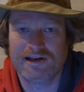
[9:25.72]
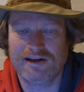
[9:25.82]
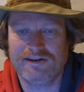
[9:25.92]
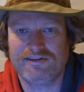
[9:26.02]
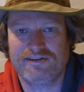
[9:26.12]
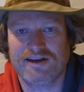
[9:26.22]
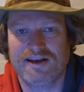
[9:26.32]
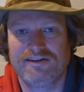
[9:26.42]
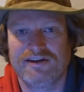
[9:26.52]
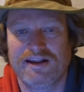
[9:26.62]
the list
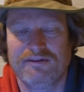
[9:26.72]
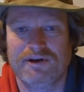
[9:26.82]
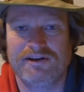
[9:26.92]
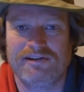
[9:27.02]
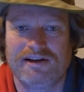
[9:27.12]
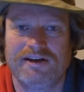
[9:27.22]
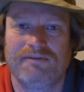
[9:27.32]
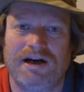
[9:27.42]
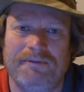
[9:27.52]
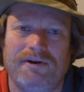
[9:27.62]
is another Michelin. You
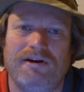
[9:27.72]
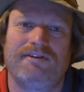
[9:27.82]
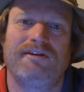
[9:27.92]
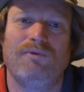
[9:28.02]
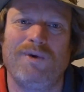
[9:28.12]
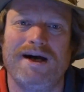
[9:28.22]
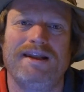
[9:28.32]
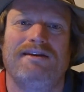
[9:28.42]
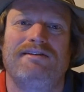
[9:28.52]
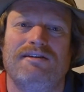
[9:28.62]
might be asking why
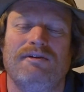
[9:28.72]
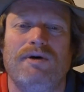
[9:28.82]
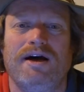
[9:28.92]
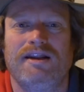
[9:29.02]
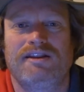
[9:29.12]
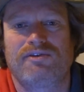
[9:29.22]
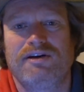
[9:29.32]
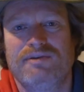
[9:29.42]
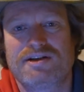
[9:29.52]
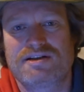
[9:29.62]
there
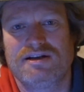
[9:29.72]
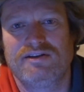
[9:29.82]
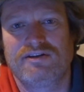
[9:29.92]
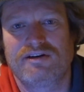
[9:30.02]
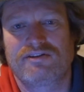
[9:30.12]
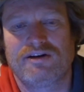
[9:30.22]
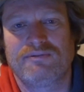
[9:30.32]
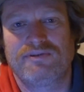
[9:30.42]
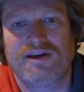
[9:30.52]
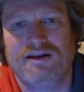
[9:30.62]
3 Michelins on a
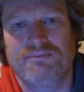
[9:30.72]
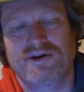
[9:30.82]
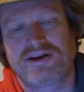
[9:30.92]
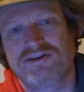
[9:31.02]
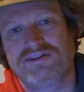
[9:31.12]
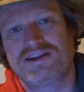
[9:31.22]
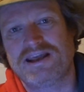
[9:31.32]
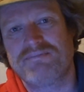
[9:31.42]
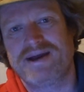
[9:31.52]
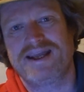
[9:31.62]
top 10. Because
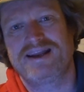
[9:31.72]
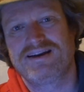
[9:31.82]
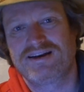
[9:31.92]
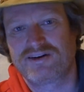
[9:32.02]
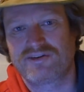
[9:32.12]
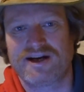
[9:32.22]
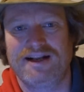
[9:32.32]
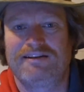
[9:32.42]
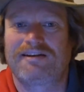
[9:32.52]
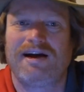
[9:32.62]
they make
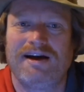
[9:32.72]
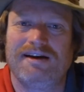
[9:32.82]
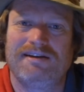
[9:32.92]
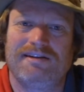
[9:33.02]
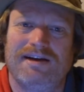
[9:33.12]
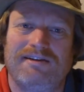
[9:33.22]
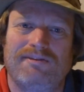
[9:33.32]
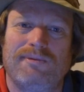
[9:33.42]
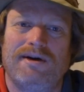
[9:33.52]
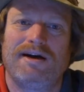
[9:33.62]
great tyres,
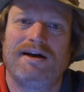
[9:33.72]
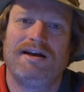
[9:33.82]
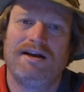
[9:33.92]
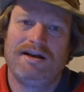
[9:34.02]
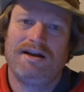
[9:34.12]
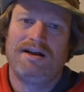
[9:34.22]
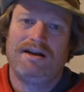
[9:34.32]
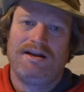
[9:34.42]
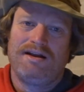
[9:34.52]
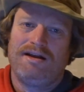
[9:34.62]
that's why.
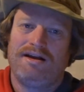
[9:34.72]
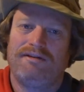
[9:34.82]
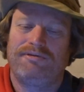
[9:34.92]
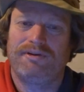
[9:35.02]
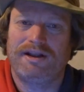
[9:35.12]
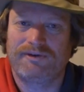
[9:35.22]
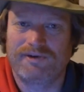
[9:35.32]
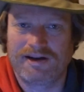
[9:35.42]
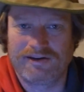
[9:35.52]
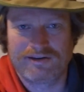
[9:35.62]
And for that
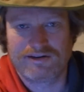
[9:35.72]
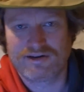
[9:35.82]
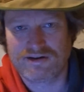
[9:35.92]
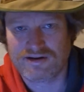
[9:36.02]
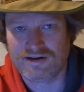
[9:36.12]
reason,